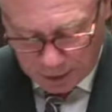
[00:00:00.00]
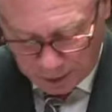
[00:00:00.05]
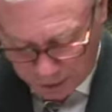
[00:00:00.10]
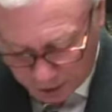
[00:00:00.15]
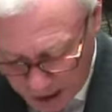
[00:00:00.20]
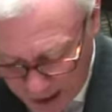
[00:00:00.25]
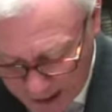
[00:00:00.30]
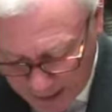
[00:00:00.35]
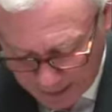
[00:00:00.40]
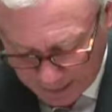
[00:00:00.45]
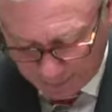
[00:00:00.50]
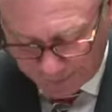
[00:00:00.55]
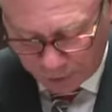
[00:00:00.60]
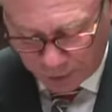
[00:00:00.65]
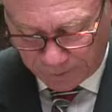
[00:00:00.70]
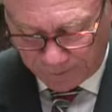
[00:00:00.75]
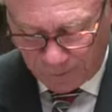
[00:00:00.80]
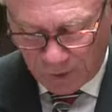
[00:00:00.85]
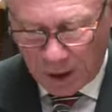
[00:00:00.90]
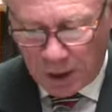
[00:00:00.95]

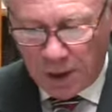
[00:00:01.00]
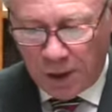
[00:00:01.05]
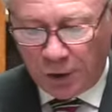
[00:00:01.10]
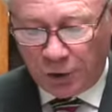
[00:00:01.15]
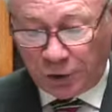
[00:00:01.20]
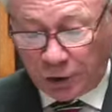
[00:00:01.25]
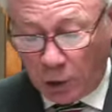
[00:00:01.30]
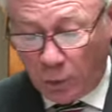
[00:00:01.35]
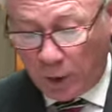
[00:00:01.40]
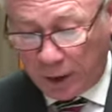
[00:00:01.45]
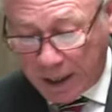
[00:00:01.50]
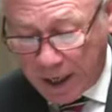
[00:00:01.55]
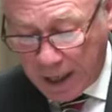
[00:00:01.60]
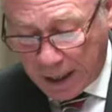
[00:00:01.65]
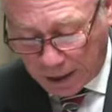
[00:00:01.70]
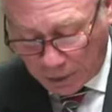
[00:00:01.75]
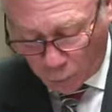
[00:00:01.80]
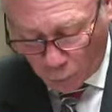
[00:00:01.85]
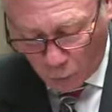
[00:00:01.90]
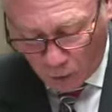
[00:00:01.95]
times. So
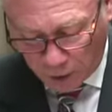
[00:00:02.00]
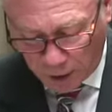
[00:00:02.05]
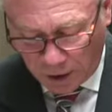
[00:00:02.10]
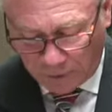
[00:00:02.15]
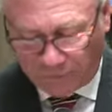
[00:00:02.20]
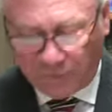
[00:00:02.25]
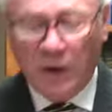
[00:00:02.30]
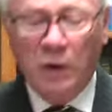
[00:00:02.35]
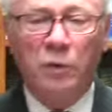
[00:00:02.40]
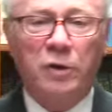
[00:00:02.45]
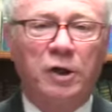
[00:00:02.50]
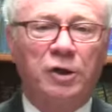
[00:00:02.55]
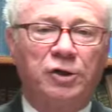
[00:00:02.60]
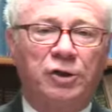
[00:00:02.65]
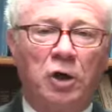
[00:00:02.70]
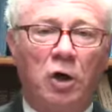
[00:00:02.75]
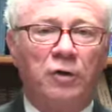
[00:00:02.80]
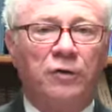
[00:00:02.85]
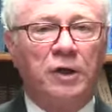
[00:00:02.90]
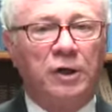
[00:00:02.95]
again, we're going to
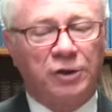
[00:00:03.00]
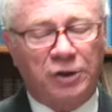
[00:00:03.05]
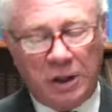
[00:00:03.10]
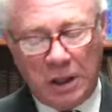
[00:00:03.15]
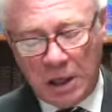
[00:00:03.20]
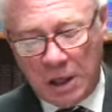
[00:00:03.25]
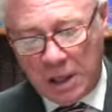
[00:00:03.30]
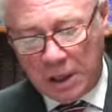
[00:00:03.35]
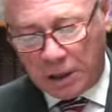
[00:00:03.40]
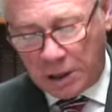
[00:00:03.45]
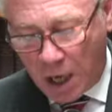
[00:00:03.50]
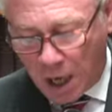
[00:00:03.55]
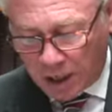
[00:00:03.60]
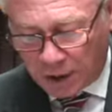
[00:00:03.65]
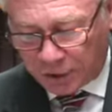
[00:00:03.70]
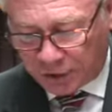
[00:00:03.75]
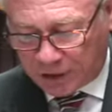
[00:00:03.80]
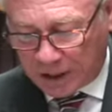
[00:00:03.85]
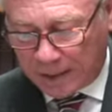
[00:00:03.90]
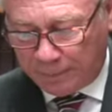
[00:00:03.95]
focus on this
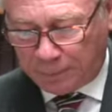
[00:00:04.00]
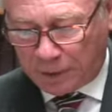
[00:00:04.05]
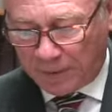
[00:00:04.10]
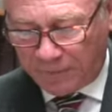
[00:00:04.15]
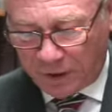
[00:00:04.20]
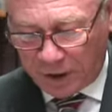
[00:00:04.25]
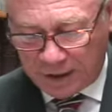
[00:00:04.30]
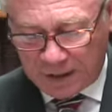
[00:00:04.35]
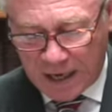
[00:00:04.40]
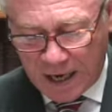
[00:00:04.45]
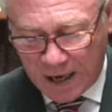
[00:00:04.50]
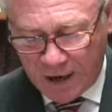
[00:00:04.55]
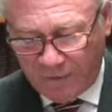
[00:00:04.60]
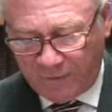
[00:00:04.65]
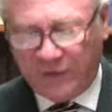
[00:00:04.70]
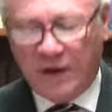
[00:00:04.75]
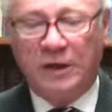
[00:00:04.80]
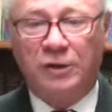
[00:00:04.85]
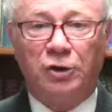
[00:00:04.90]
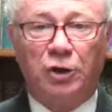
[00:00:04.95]
concept of the day of
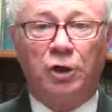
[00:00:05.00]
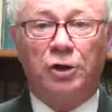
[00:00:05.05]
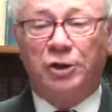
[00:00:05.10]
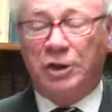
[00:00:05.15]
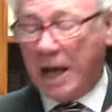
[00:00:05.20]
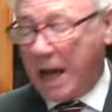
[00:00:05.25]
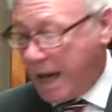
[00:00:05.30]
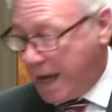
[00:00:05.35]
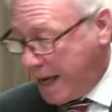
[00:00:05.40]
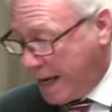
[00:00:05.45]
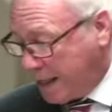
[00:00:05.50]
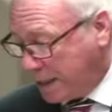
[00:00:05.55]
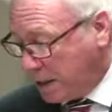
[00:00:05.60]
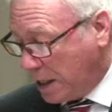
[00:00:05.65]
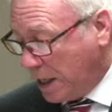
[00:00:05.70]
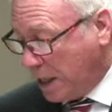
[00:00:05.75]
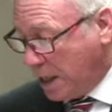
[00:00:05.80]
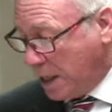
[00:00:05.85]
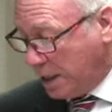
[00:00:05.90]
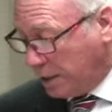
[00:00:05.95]
vengeance and
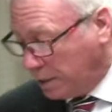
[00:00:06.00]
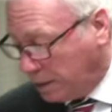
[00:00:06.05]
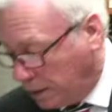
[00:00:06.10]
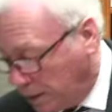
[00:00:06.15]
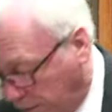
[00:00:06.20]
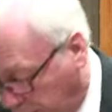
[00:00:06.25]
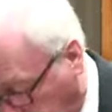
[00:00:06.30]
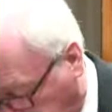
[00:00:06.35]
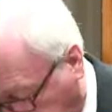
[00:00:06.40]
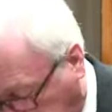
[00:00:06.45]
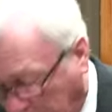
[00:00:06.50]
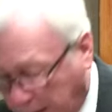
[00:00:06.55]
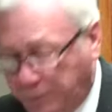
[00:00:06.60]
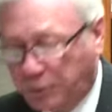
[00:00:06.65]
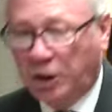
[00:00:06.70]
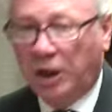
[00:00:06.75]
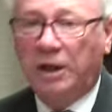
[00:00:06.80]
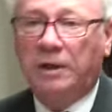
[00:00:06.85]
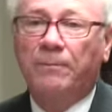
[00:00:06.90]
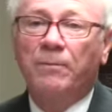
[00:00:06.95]
the
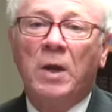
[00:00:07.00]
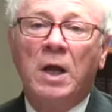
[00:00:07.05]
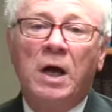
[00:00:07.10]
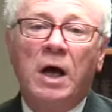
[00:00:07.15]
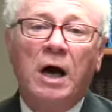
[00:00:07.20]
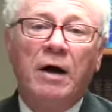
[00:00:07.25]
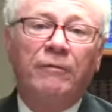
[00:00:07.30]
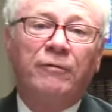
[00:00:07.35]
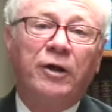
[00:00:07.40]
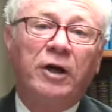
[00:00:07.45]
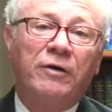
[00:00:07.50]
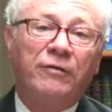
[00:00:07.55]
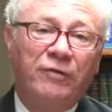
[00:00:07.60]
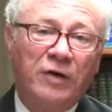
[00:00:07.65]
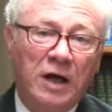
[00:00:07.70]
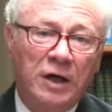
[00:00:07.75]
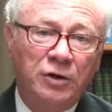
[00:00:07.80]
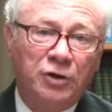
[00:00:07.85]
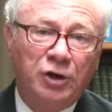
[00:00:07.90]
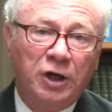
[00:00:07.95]
subject of the
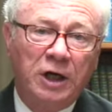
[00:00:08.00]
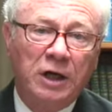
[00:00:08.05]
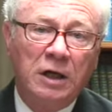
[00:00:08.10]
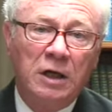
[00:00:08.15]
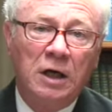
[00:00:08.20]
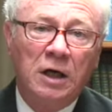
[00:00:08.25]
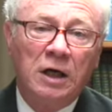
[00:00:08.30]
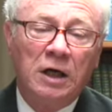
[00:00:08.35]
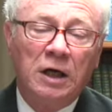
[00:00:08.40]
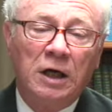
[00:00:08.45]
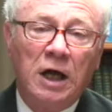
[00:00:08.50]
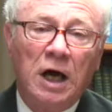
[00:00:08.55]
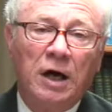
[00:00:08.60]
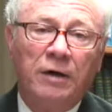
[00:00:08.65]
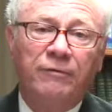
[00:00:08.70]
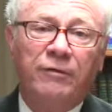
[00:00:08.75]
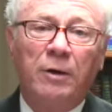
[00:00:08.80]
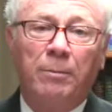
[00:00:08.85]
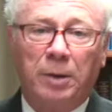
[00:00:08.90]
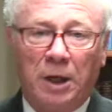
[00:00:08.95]
avenging
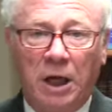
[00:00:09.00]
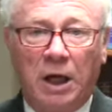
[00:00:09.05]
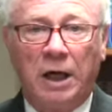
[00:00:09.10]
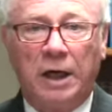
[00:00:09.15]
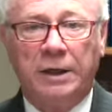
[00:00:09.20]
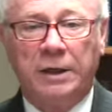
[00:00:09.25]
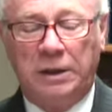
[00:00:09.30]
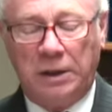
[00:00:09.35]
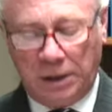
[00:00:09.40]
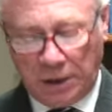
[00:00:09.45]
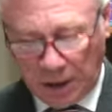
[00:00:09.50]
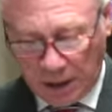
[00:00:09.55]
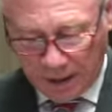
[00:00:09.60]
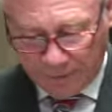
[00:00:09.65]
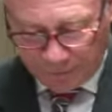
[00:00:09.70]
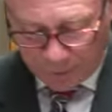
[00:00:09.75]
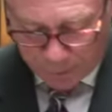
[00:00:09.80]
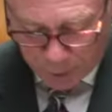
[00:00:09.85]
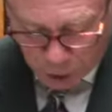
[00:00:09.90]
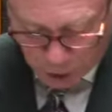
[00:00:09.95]
of the blood
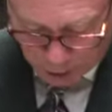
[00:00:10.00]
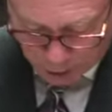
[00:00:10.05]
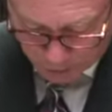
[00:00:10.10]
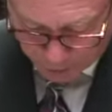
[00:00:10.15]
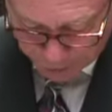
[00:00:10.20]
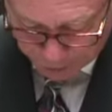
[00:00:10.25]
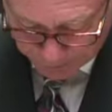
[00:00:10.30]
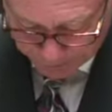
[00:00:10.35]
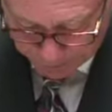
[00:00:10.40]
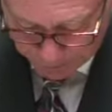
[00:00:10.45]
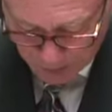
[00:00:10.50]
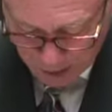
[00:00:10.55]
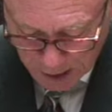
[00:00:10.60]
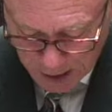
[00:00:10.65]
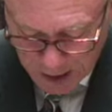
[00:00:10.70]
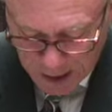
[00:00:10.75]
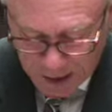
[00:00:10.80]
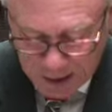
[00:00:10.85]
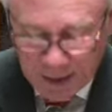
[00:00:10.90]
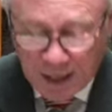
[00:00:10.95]
of the martyrs.
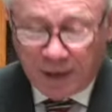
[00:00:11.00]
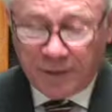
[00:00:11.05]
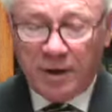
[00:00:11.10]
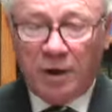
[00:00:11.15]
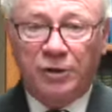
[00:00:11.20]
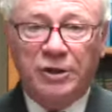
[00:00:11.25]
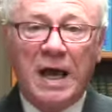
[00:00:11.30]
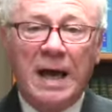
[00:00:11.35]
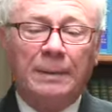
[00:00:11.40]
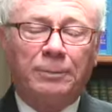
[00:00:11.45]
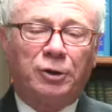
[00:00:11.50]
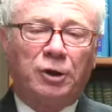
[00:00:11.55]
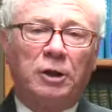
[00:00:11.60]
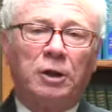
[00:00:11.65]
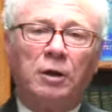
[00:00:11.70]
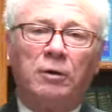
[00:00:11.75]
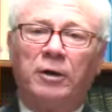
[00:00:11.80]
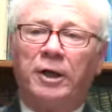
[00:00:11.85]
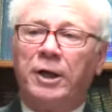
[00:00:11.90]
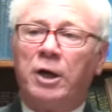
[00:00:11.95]
Now, there's
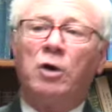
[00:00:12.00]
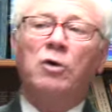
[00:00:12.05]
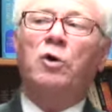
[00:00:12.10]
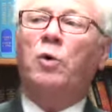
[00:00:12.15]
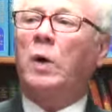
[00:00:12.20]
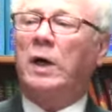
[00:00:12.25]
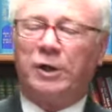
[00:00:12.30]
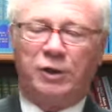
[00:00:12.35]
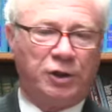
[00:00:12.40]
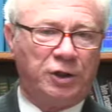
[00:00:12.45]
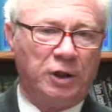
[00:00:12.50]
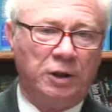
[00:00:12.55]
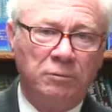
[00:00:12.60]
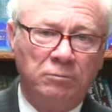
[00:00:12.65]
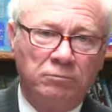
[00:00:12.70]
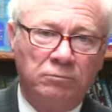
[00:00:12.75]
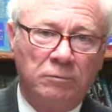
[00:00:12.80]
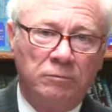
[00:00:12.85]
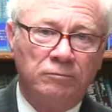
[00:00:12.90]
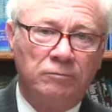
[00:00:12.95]
absolutely no
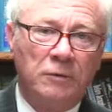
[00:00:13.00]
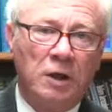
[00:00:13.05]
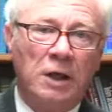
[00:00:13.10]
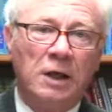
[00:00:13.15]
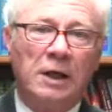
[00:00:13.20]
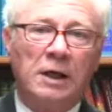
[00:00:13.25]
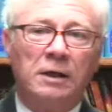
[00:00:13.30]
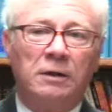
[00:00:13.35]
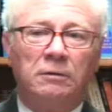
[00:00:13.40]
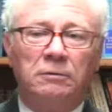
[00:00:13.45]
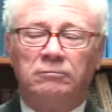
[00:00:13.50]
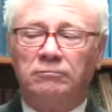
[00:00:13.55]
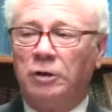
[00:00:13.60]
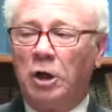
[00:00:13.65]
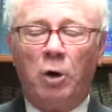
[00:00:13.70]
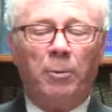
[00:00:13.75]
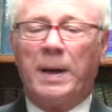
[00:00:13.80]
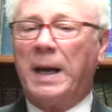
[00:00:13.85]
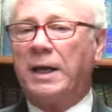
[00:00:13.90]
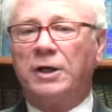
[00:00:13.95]
question
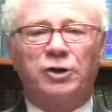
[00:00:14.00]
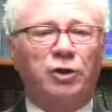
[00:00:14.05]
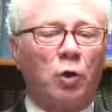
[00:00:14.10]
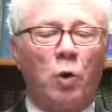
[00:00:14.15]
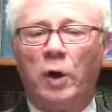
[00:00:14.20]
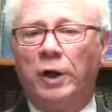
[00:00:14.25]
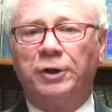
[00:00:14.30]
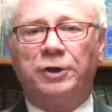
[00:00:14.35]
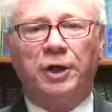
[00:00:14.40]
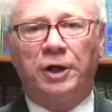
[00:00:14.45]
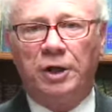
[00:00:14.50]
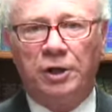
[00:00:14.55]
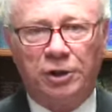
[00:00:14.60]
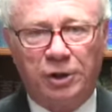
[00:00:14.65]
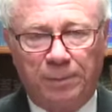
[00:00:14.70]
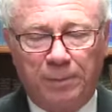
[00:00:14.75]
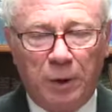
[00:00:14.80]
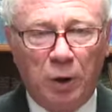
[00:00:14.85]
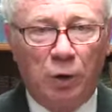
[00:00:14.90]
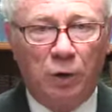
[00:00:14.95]
nobody's going to
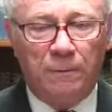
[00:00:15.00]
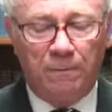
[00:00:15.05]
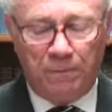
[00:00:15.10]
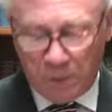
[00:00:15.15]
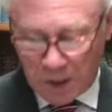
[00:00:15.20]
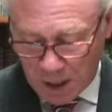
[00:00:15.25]
dispute